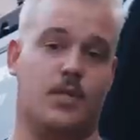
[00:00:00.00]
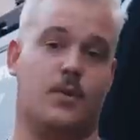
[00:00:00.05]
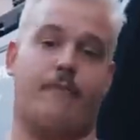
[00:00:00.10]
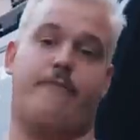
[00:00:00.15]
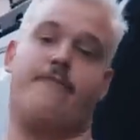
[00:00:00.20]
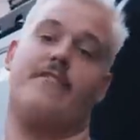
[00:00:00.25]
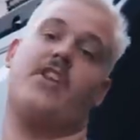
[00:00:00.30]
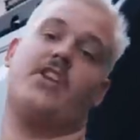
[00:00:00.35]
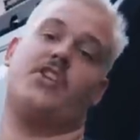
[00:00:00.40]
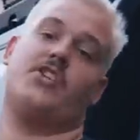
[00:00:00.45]
to a
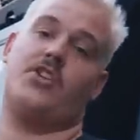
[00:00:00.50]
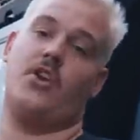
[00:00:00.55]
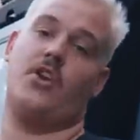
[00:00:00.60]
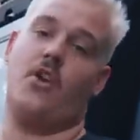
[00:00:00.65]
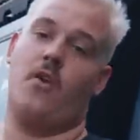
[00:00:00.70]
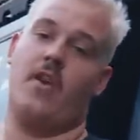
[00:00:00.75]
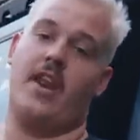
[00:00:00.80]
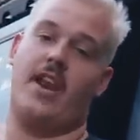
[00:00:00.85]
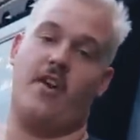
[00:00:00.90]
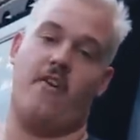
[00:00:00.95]
finished
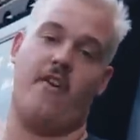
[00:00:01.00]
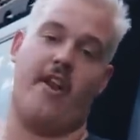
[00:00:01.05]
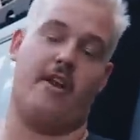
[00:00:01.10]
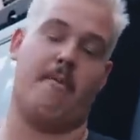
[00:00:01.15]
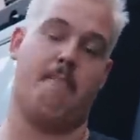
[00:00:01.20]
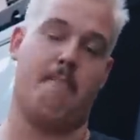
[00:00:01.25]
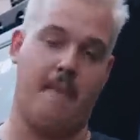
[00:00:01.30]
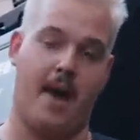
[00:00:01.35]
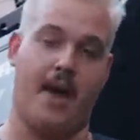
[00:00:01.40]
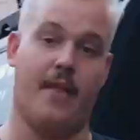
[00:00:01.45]
ute in around a
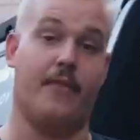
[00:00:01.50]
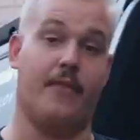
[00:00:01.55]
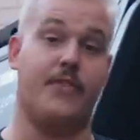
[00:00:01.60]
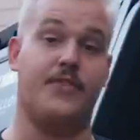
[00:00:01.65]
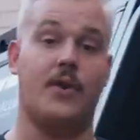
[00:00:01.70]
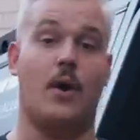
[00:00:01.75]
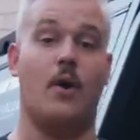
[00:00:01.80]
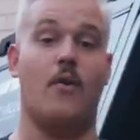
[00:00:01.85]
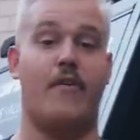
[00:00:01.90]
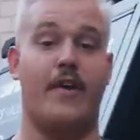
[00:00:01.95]
month.
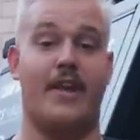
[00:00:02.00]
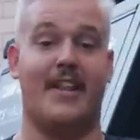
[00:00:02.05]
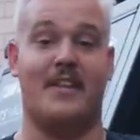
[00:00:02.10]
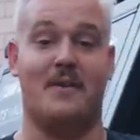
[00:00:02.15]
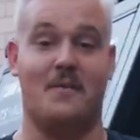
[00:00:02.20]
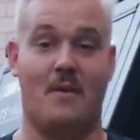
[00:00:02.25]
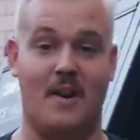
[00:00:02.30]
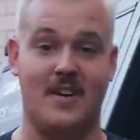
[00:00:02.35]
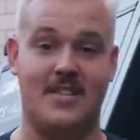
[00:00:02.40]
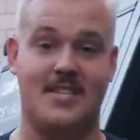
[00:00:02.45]
So it really
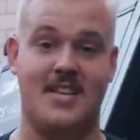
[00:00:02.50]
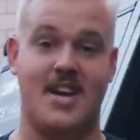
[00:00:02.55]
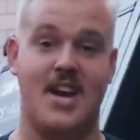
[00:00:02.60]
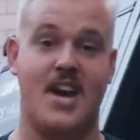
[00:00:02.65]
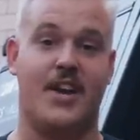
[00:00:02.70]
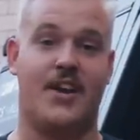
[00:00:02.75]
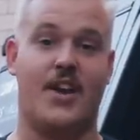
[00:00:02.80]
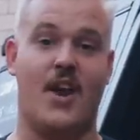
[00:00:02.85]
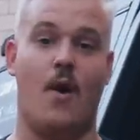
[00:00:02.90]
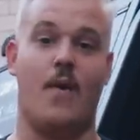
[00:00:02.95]
was
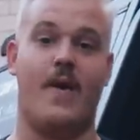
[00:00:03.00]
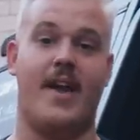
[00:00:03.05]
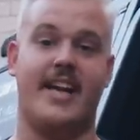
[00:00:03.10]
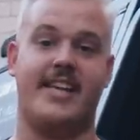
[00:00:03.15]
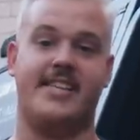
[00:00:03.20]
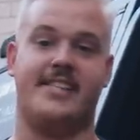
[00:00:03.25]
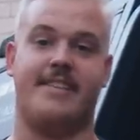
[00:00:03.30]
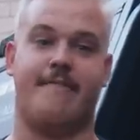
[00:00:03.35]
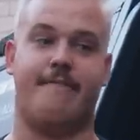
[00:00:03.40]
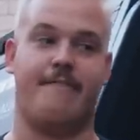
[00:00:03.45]
no
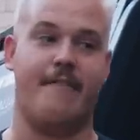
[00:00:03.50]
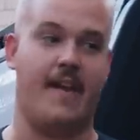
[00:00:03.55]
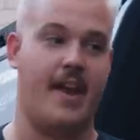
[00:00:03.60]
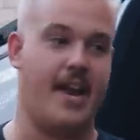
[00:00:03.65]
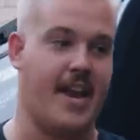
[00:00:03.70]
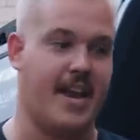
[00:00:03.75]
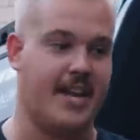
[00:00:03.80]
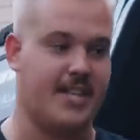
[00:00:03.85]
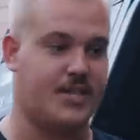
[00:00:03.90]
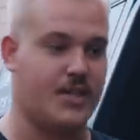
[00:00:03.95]
easy feat
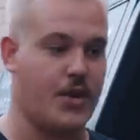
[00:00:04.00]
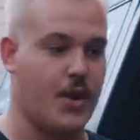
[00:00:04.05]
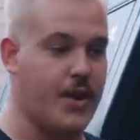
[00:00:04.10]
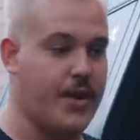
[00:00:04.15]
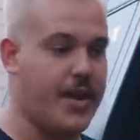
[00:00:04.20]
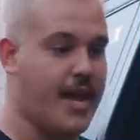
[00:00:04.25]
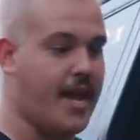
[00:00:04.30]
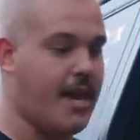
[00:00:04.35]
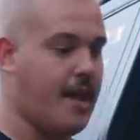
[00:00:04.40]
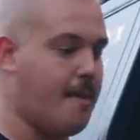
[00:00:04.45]
and it's
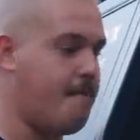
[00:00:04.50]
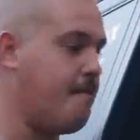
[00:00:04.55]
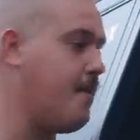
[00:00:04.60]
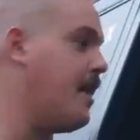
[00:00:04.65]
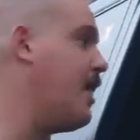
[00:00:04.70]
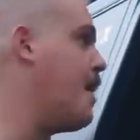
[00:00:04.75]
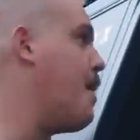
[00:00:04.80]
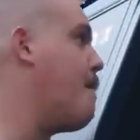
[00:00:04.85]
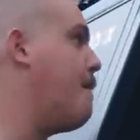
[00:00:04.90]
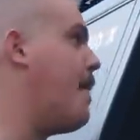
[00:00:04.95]
turned out a
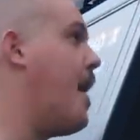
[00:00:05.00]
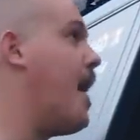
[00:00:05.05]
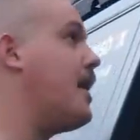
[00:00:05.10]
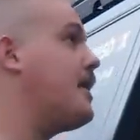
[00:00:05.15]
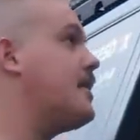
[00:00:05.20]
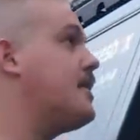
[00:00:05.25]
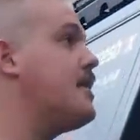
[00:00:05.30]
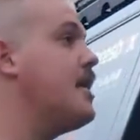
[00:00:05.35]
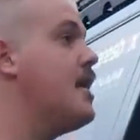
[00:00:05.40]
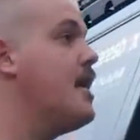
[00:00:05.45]
million
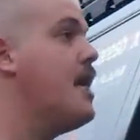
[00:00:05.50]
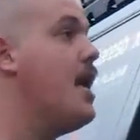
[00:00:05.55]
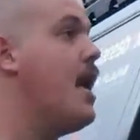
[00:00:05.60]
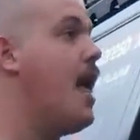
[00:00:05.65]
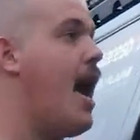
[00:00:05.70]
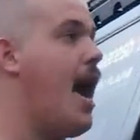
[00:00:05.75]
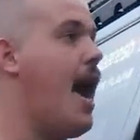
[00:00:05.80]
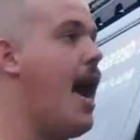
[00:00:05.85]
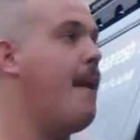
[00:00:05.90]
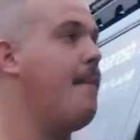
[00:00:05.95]
bucks.
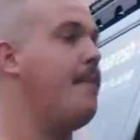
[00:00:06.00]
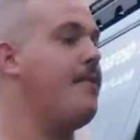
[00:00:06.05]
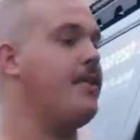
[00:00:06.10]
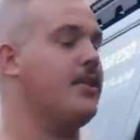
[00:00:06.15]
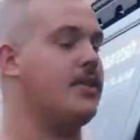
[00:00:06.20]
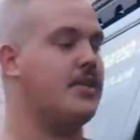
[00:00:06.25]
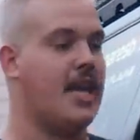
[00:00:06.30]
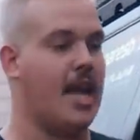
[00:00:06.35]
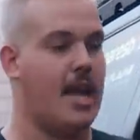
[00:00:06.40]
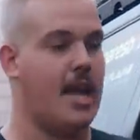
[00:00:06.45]
Um, the
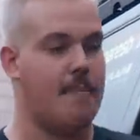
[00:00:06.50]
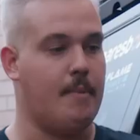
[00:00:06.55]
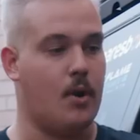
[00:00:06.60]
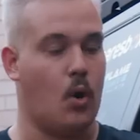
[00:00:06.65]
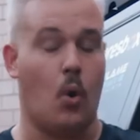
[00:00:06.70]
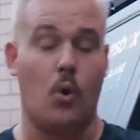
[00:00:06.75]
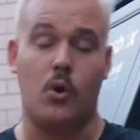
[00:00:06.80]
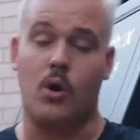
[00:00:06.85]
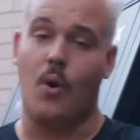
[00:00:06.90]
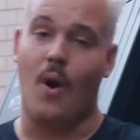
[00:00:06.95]
team at
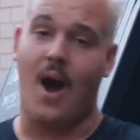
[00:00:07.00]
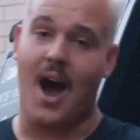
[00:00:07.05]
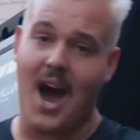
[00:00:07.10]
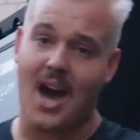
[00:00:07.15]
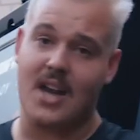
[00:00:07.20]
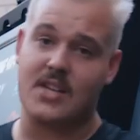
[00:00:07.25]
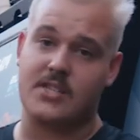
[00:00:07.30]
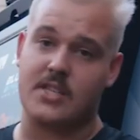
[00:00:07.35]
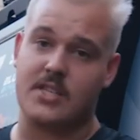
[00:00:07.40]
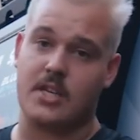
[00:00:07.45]
Auto
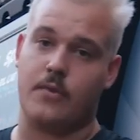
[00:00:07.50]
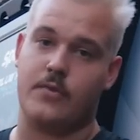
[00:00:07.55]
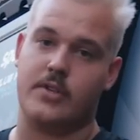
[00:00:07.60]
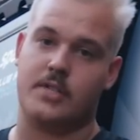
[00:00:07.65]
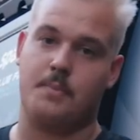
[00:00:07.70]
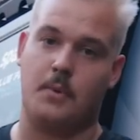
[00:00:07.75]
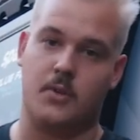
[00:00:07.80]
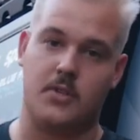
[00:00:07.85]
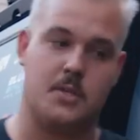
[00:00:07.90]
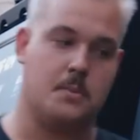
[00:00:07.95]
Artisan are
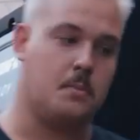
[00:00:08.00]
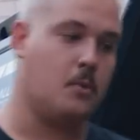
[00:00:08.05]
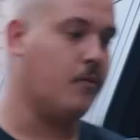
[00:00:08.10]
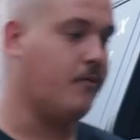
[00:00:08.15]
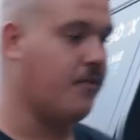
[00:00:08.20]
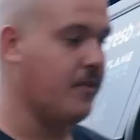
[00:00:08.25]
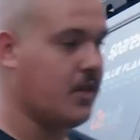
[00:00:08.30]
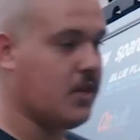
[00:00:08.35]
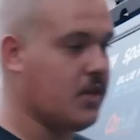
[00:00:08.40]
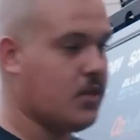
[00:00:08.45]
responsible
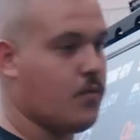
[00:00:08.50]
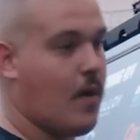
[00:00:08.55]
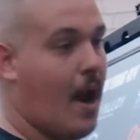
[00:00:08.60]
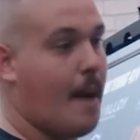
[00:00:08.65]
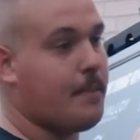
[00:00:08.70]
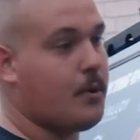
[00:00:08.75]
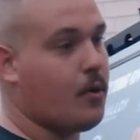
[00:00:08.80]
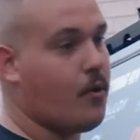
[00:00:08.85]
for this wrap